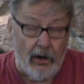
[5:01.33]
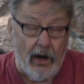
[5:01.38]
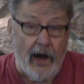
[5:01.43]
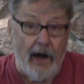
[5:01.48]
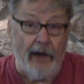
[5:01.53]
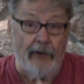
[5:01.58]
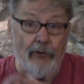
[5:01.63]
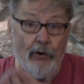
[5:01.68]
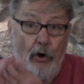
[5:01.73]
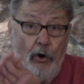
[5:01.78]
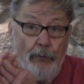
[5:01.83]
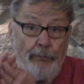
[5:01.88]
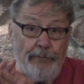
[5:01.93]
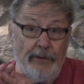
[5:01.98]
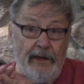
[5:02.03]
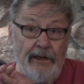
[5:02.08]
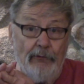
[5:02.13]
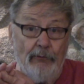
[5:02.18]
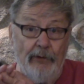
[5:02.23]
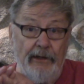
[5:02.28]
on
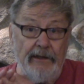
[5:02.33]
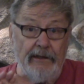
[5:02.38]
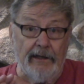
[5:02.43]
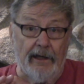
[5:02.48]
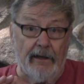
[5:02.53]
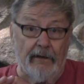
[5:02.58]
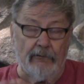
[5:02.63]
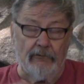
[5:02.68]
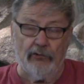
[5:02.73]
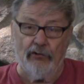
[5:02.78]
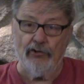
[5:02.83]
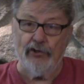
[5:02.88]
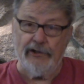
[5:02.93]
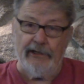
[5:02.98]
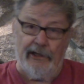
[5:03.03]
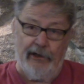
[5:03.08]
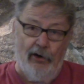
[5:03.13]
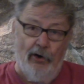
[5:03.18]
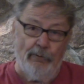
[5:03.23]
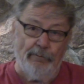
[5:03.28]
opening weekend,
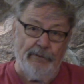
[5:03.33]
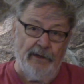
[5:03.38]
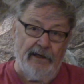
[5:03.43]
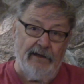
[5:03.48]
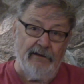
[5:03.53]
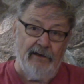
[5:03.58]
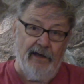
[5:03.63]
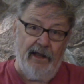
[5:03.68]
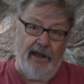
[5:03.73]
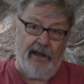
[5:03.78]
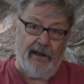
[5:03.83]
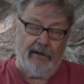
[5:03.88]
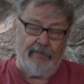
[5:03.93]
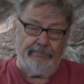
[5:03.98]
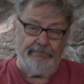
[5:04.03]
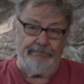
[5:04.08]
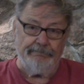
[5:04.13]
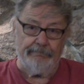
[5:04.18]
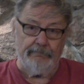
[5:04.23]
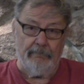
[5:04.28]
usually opening day,
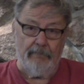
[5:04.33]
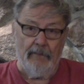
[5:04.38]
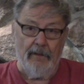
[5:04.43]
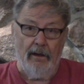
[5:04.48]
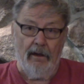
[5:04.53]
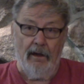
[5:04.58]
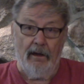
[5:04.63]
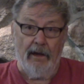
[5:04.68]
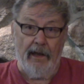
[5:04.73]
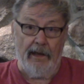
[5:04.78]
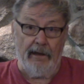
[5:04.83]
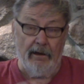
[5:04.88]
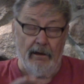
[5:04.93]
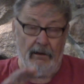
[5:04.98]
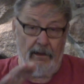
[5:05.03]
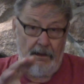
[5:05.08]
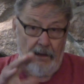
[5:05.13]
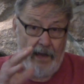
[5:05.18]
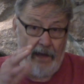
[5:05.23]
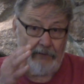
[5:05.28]

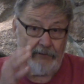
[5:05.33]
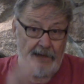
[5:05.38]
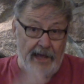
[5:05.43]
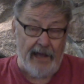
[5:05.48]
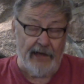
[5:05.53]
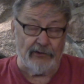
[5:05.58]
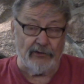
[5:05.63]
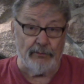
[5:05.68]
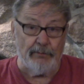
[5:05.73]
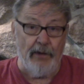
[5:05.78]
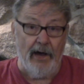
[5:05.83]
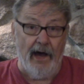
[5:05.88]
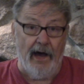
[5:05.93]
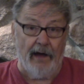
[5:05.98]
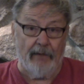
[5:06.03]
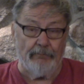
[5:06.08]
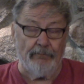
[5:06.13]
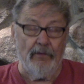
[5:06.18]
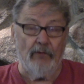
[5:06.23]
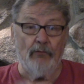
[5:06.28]
at that
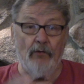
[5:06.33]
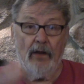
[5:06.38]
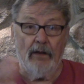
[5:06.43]
spot.